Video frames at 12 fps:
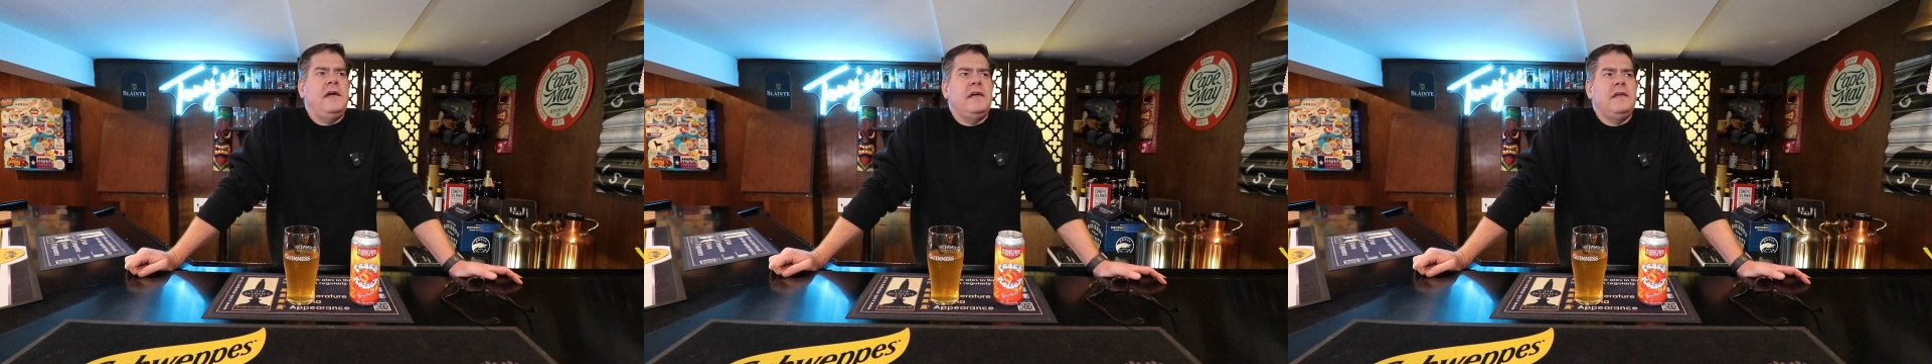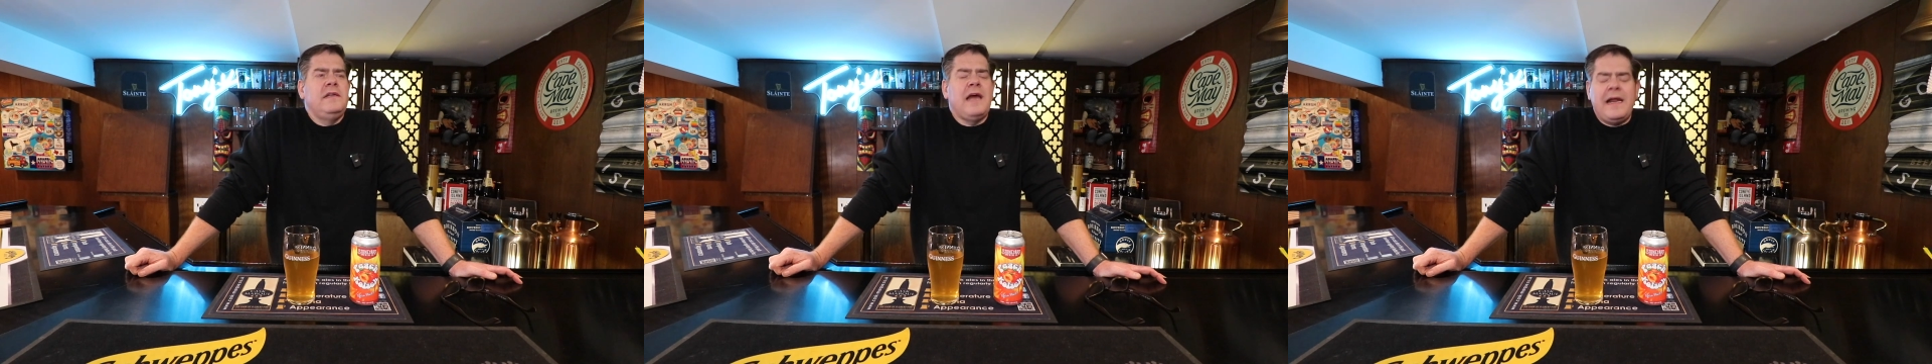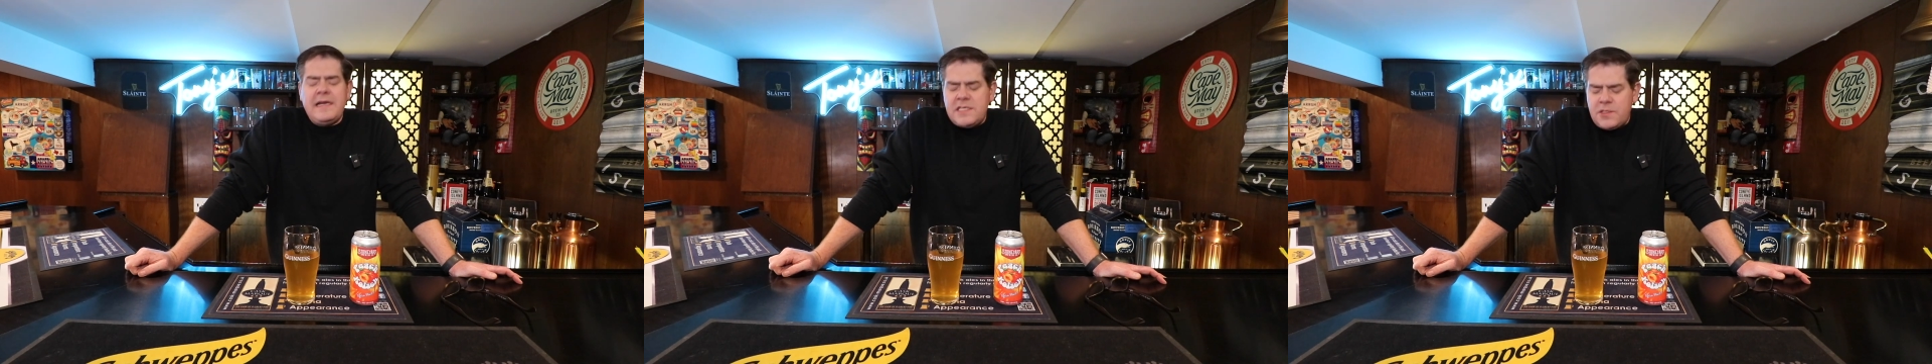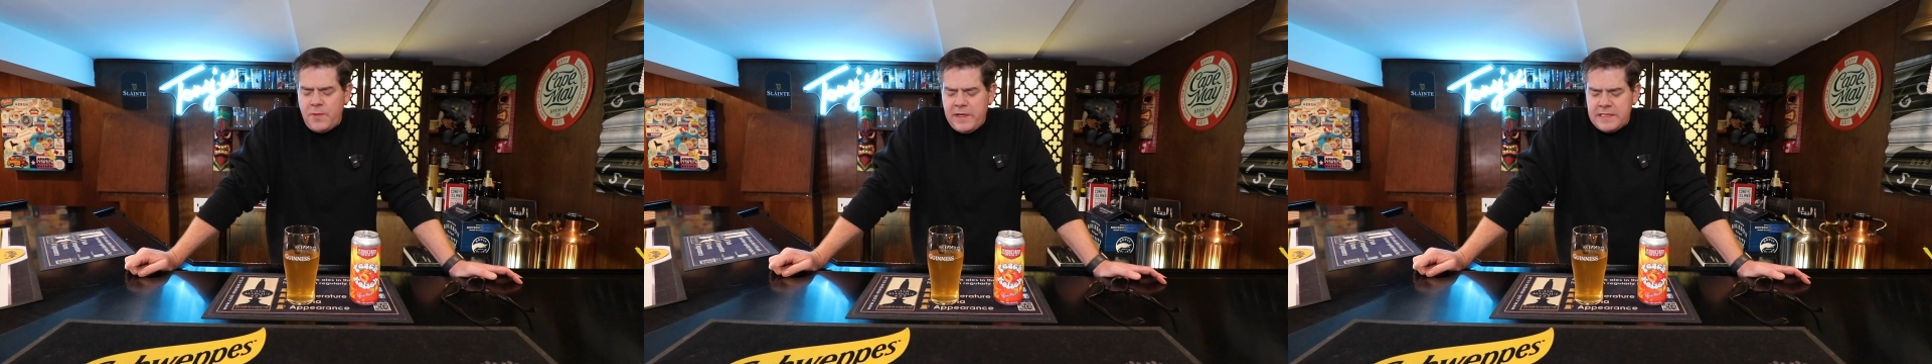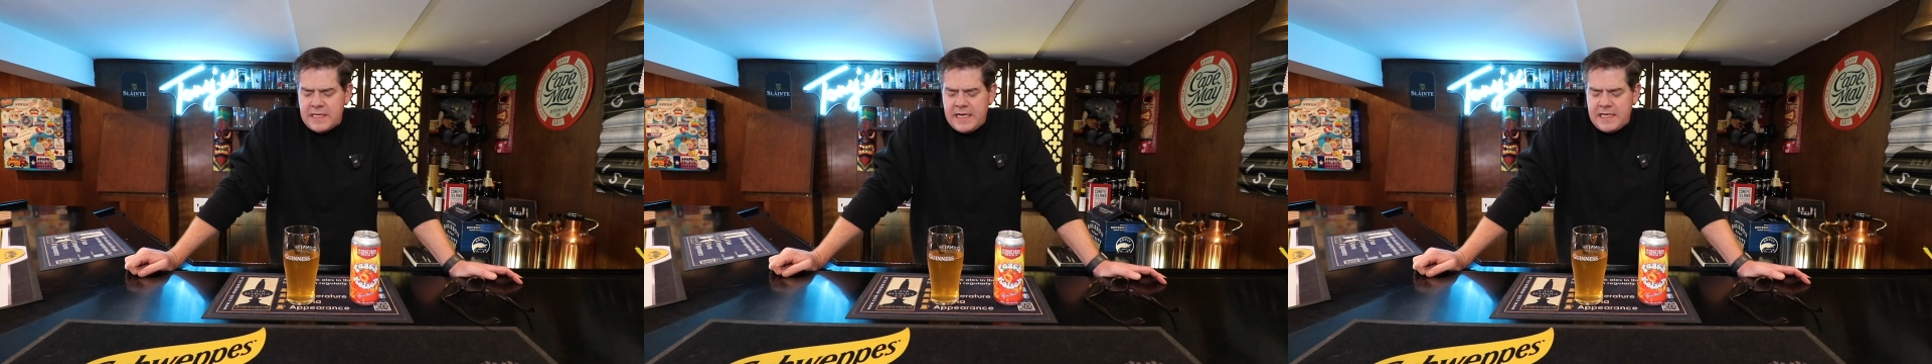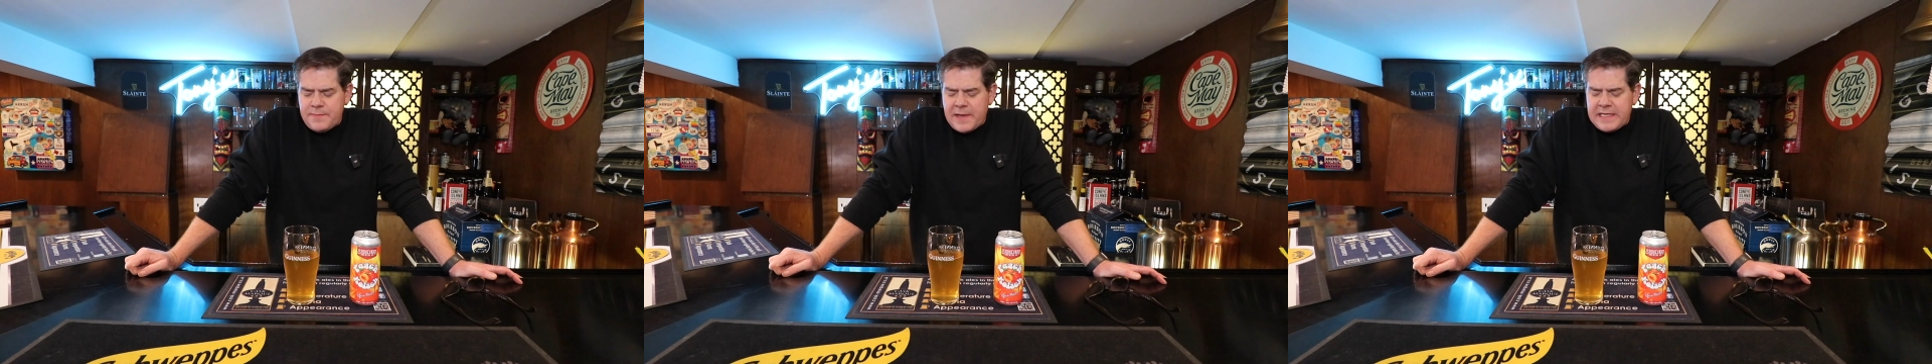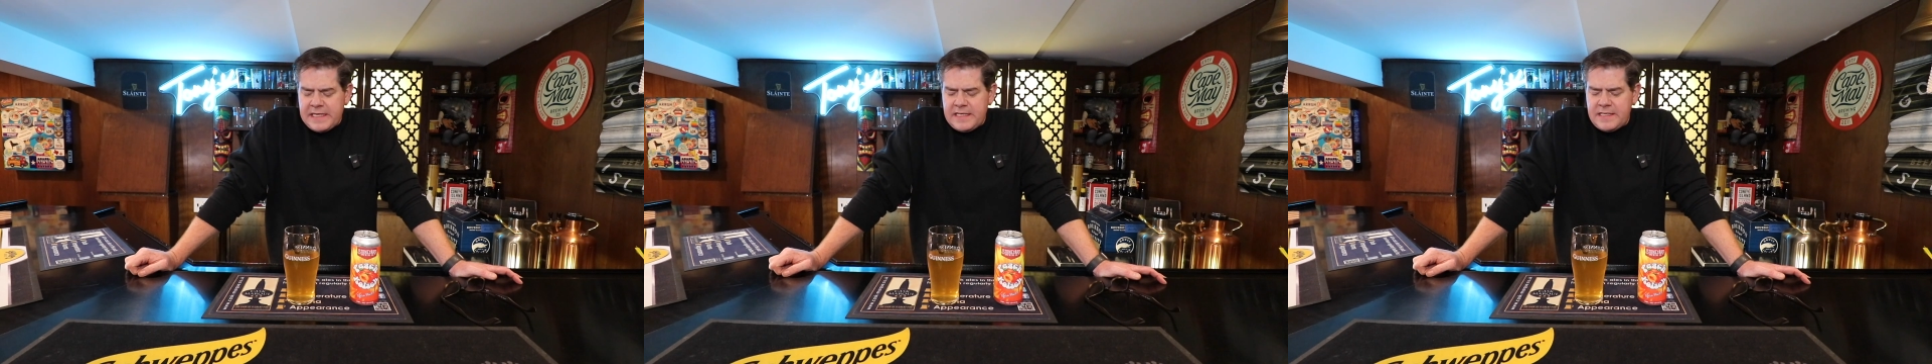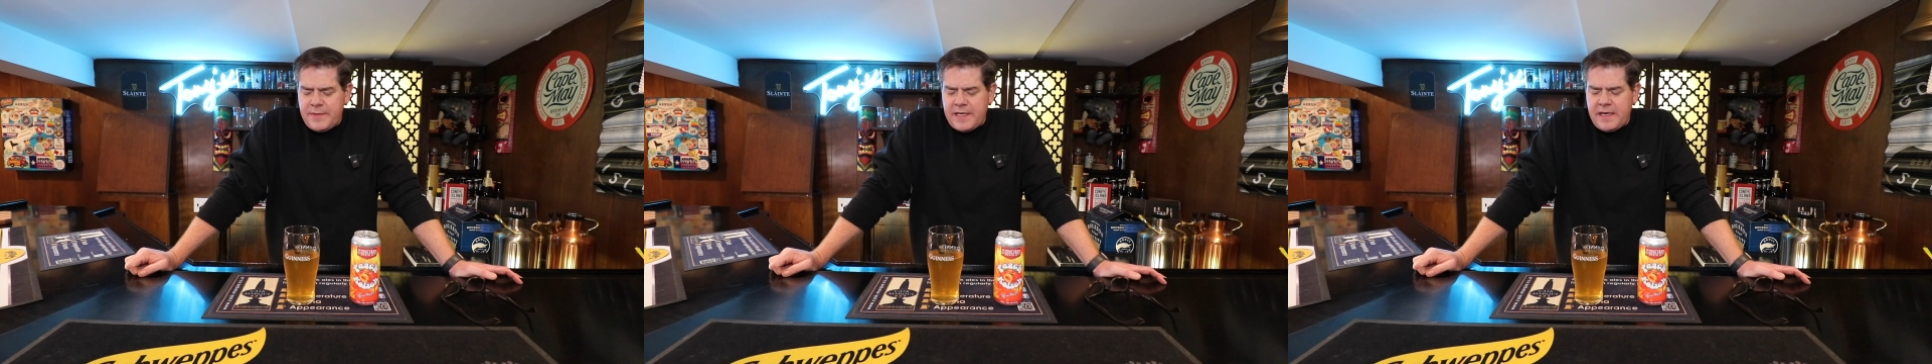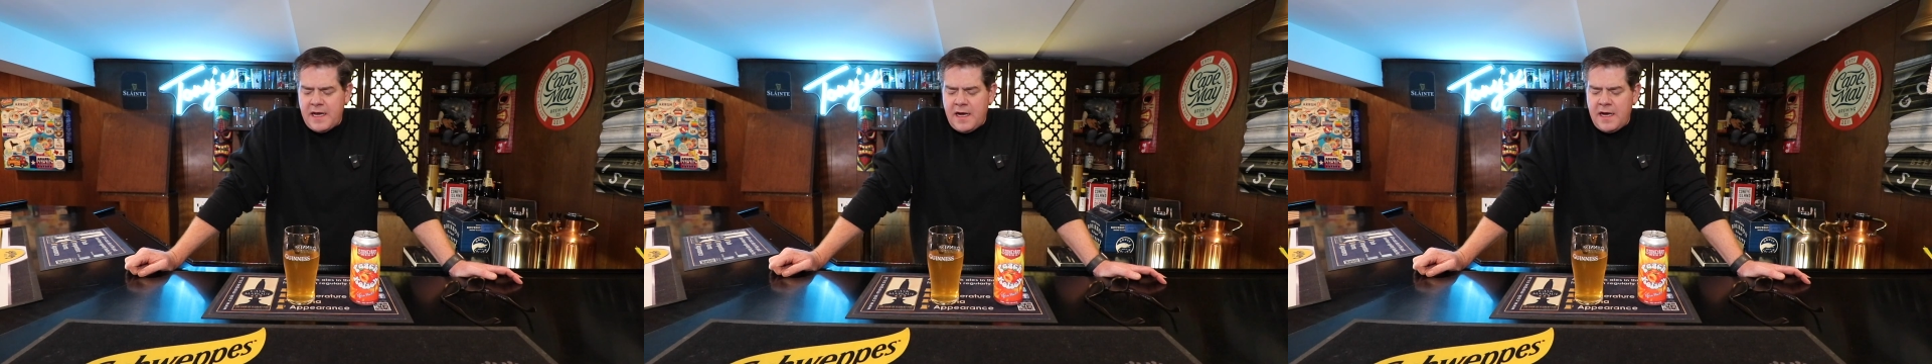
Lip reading: Not as sweet as I expected it to be.